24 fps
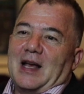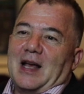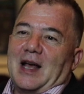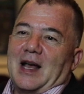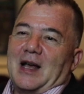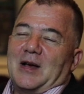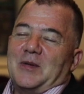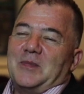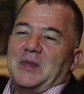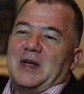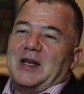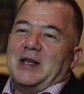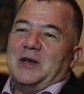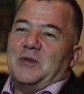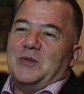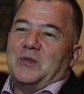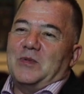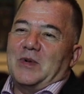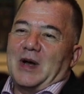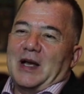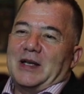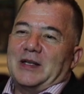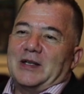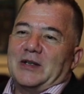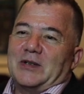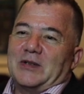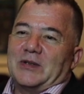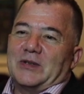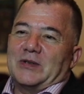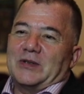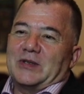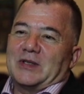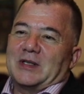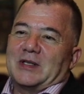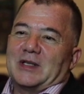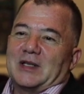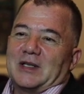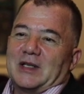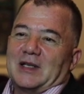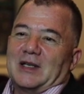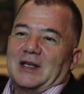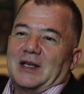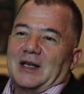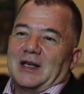how many writers